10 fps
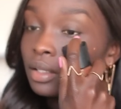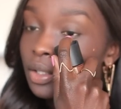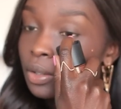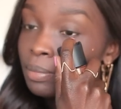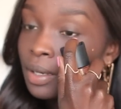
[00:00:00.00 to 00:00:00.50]

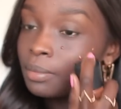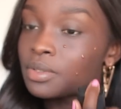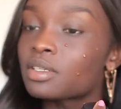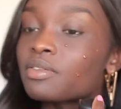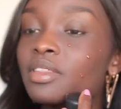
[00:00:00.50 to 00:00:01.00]
little
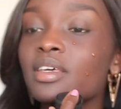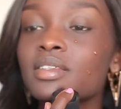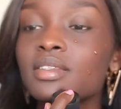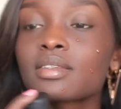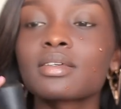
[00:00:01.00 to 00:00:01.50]
pumps of
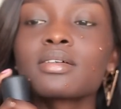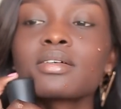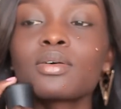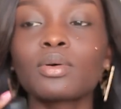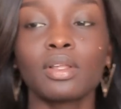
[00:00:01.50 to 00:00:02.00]
this
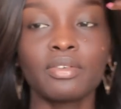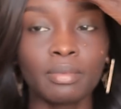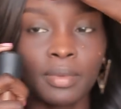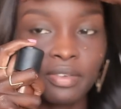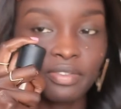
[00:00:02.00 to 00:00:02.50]
all over my